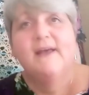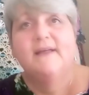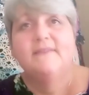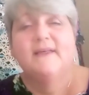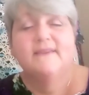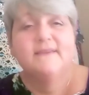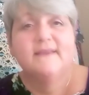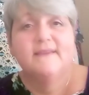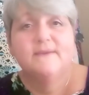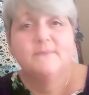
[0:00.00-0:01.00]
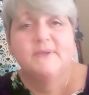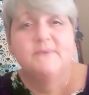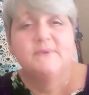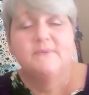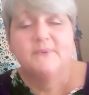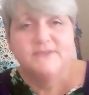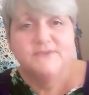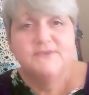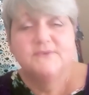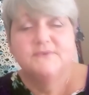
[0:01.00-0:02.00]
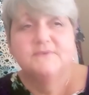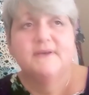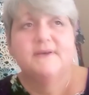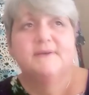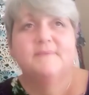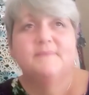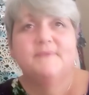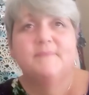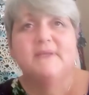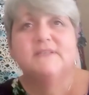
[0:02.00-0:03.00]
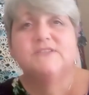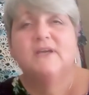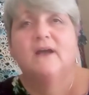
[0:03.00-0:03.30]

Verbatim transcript: the other day that when we went to uh, the beach,